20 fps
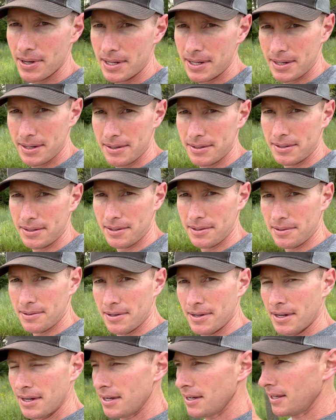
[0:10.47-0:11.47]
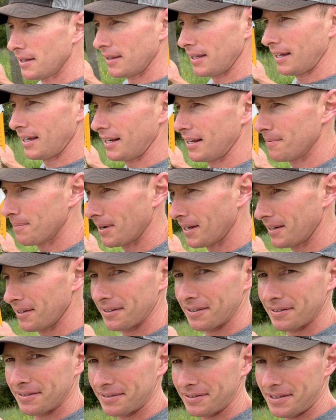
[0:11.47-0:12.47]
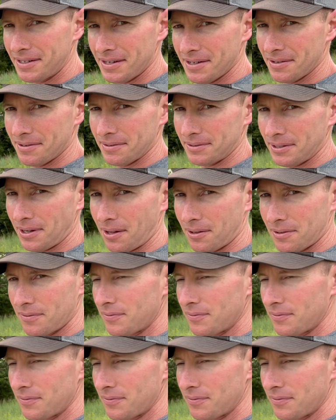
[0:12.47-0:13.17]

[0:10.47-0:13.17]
here, so they get hit by, you know, taller